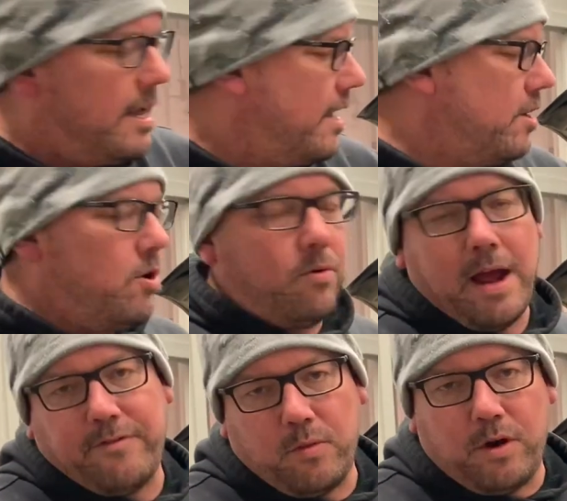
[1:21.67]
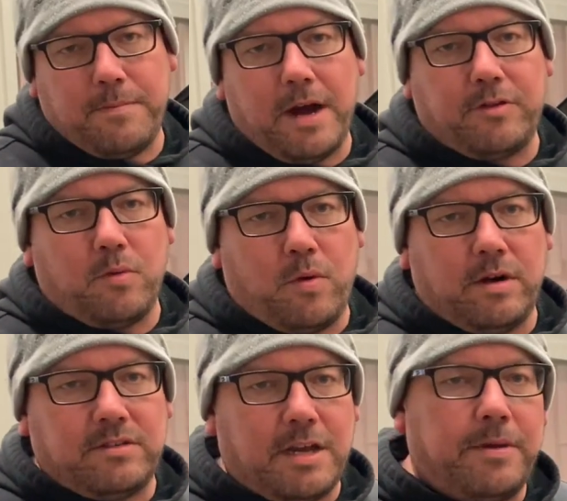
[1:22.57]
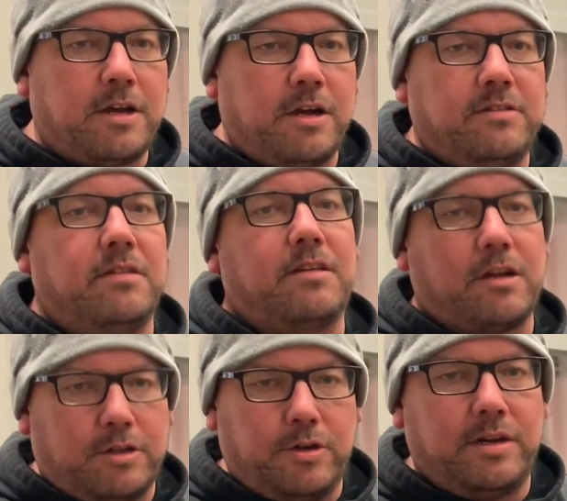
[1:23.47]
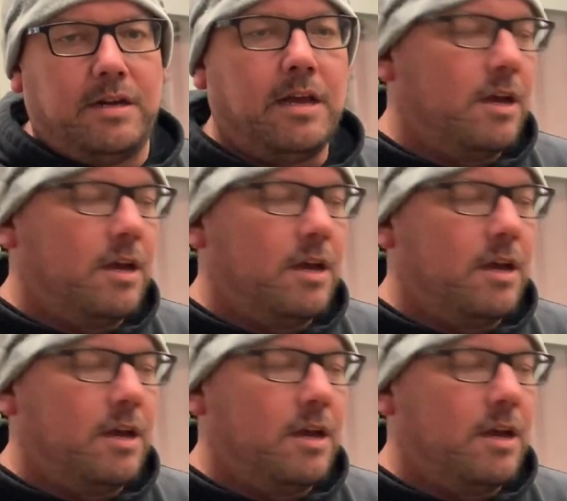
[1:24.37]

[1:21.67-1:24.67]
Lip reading: You don't have to worry about the warranty because it's included